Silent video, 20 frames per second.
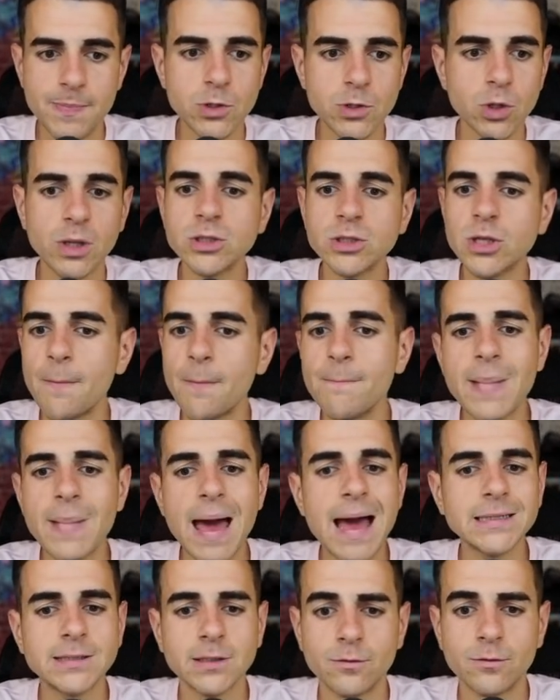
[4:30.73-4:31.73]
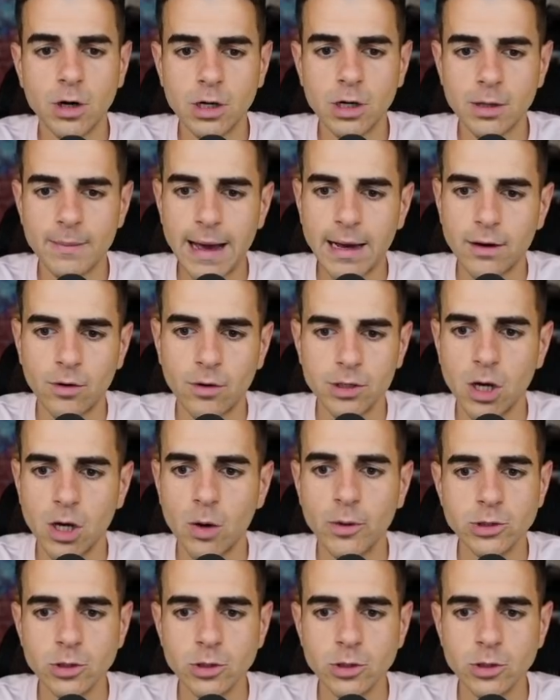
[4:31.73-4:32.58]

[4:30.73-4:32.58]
So there's a massive running back run going.